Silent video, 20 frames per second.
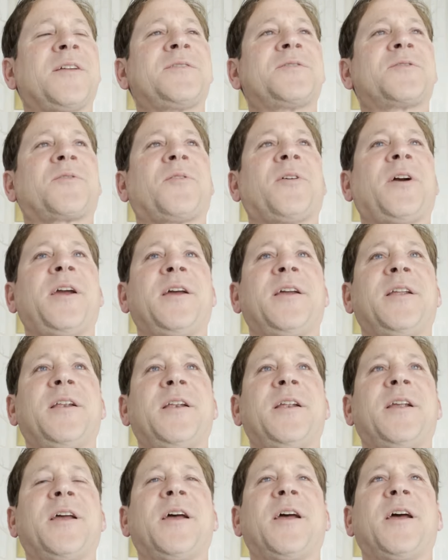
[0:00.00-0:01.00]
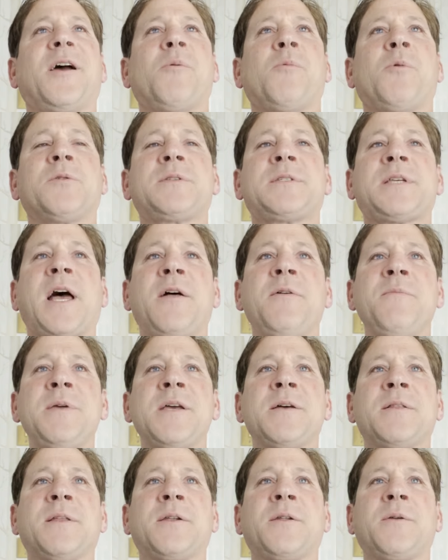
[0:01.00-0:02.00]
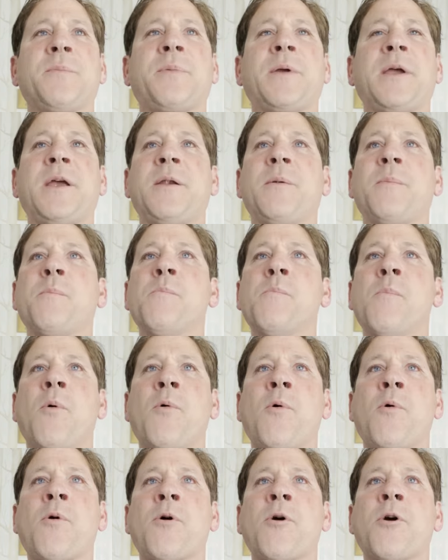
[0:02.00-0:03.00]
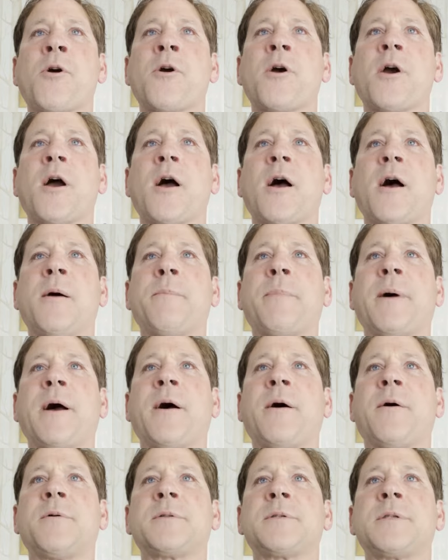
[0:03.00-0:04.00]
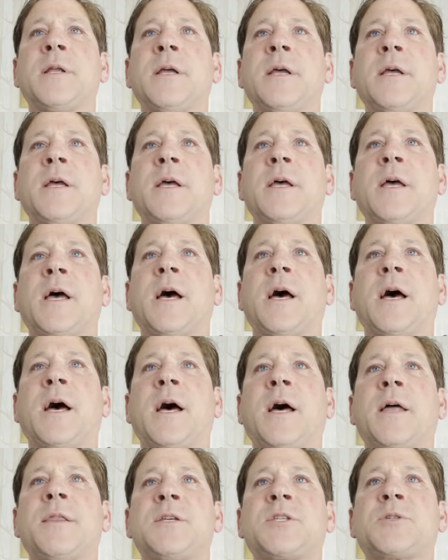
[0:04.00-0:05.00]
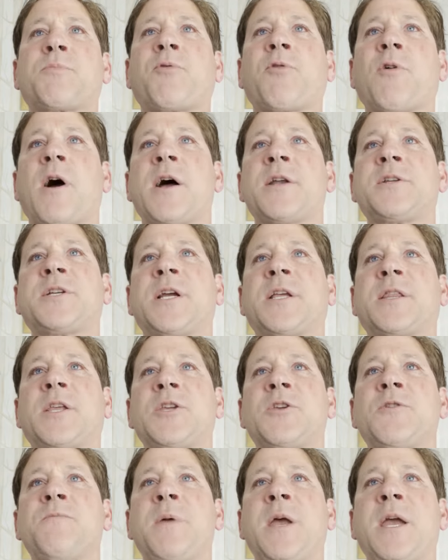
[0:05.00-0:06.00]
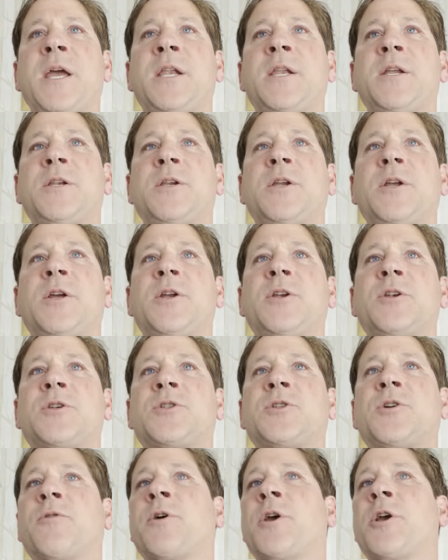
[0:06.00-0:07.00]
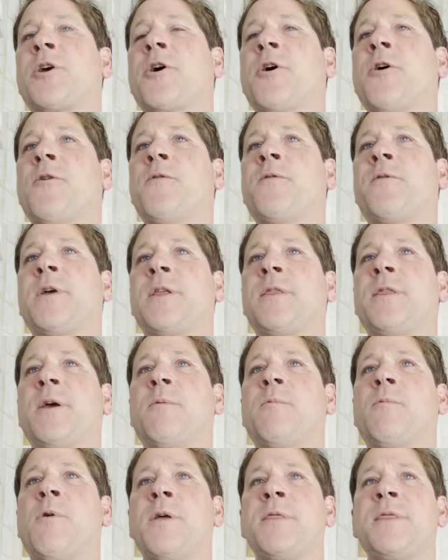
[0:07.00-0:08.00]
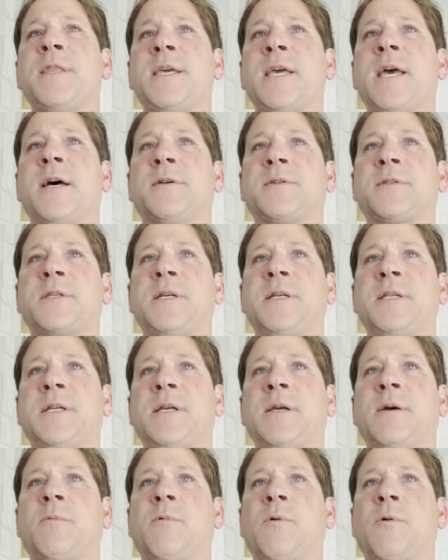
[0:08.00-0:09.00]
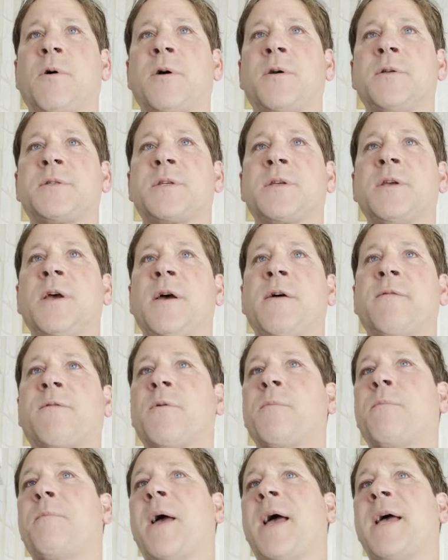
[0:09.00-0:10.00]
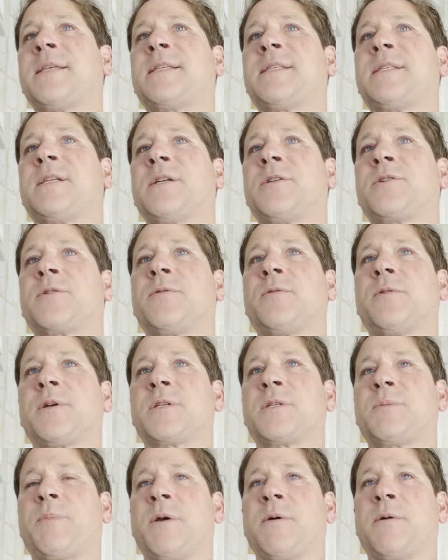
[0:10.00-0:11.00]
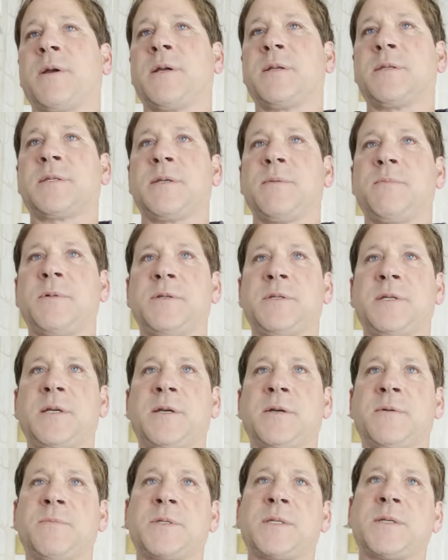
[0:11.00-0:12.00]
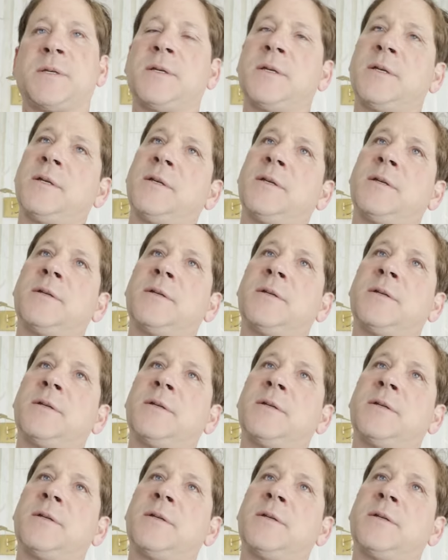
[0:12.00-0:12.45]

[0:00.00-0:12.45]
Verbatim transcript: That's great. Well, tell me a little bit more about uh, this project that you made during COVID that won the L C D Awards for Best Digital Experience in Museums.